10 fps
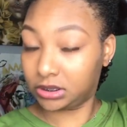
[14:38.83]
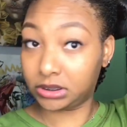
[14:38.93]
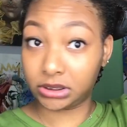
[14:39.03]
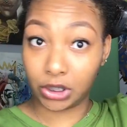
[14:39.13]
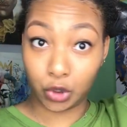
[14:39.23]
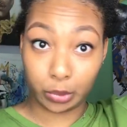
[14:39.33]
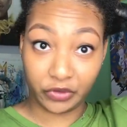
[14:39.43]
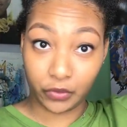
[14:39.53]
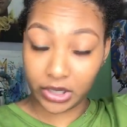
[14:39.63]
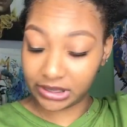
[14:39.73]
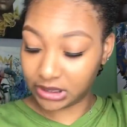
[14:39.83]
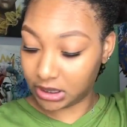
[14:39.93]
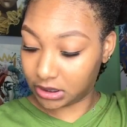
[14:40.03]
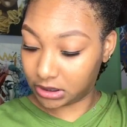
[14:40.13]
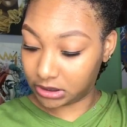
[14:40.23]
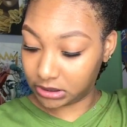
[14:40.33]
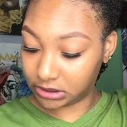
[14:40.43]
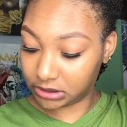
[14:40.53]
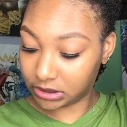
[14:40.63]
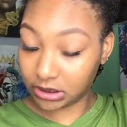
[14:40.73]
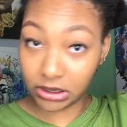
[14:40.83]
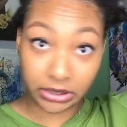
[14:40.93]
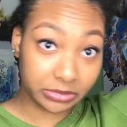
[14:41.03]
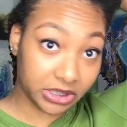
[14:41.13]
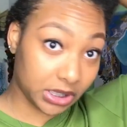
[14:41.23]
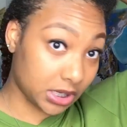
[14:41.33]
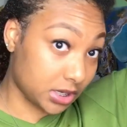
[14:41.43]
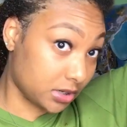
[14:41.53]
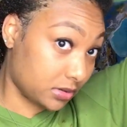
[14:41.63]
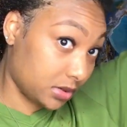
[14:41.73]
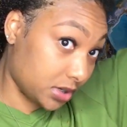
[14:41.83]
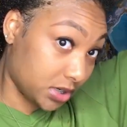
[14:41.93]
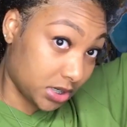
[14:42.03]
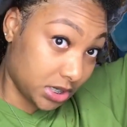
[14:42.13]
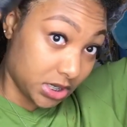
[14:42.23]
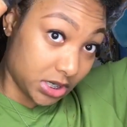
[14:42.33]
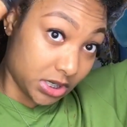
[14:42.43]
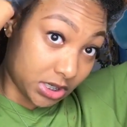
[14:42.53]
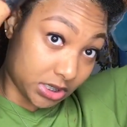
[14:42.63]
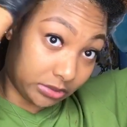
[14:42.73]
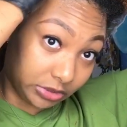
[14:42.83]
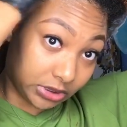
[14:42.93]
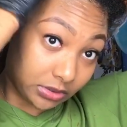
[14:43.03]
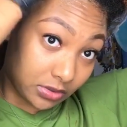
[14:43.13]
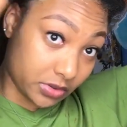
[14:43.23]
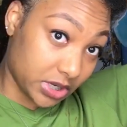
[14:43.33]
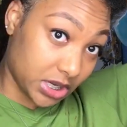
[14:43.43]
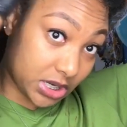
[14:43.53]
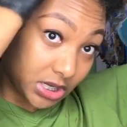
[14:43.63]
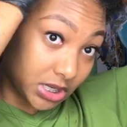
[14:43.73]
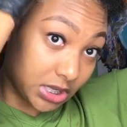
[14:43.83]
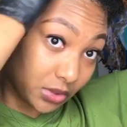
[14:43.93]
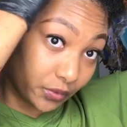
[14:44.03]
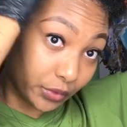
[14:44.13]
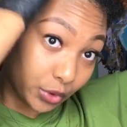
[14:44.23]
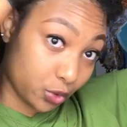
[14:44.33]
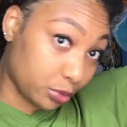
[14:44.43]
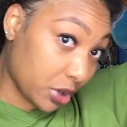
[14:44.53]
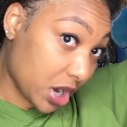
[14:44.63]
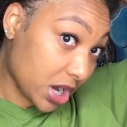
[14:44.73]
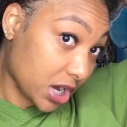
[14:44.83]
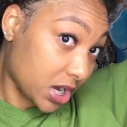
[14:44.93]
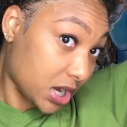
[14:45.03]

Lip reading: So before I take this clip down, I'm just gonna go ahead and hit the root part.